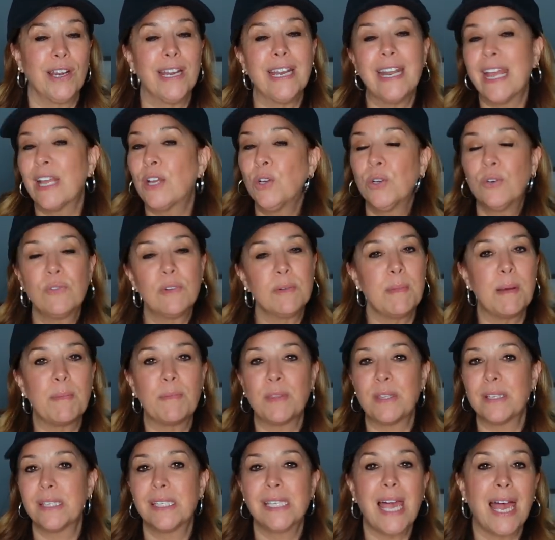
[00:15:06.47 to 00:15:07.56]
And I couldn't remember
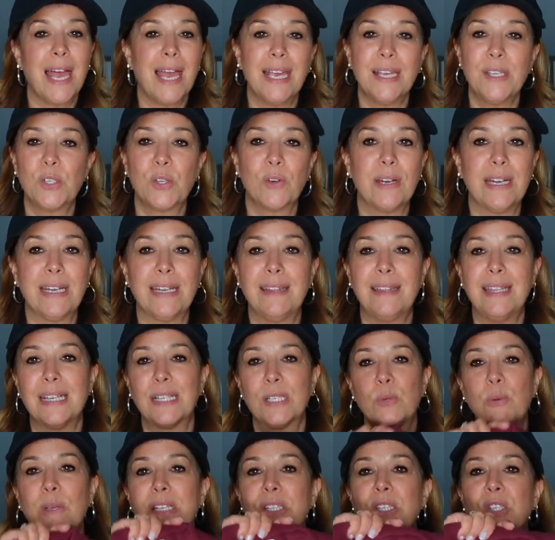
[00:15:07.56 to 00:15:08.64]
the size or anything,
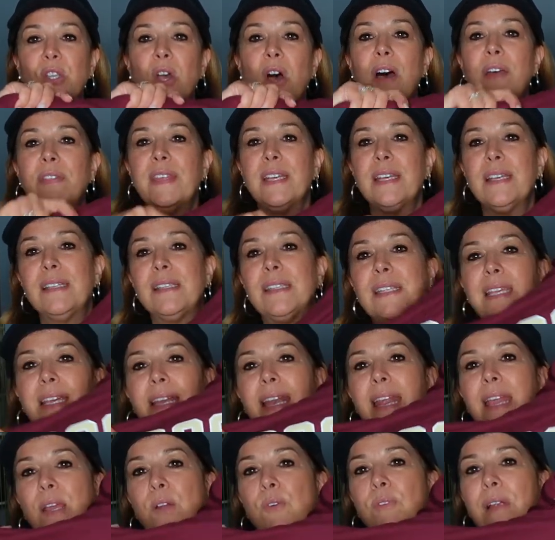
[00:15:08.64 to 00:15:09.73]
so I saw this
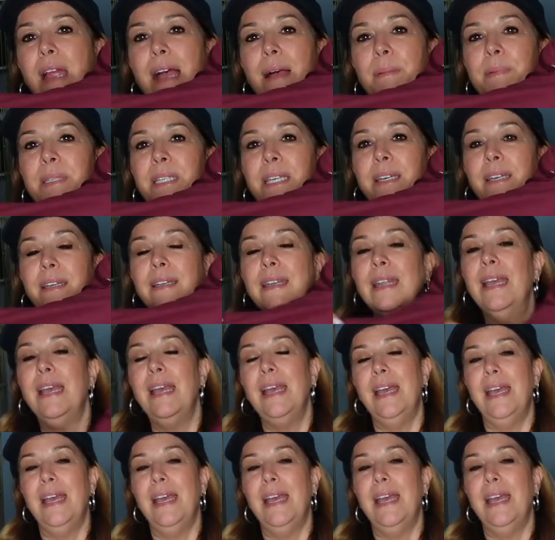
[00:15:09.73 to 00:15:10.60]
and I grabbed it.